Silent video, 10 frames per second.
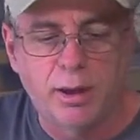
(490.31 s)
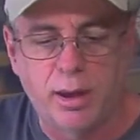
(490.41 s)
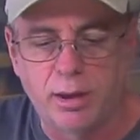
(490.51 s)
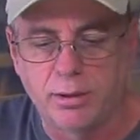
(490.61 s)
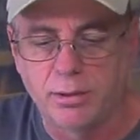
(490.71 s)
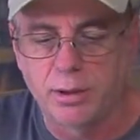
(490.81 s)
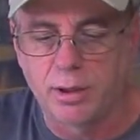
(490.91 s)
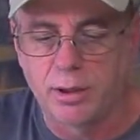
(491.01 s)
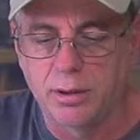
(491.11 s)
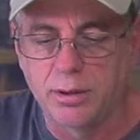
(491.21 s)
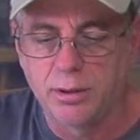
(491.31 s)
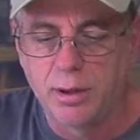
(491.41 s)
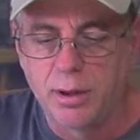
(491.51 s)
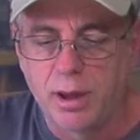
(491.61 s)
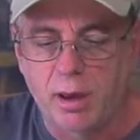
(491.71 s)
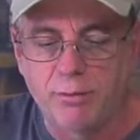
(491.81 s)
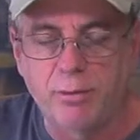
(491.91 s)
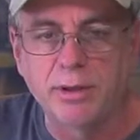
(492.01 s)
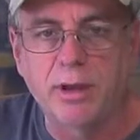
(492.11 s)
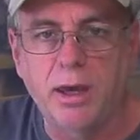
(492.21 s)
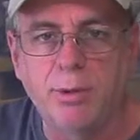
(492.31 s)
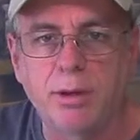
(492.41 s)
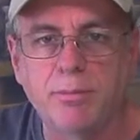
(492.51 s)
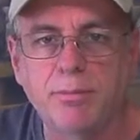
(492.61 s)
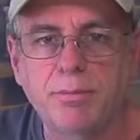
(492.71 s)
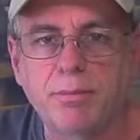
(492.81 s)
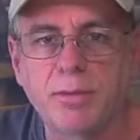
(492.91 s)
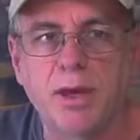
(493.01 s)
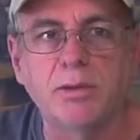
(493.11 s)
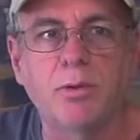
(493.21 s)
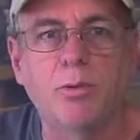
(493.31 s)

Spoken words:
And have fun gaming. Thanks for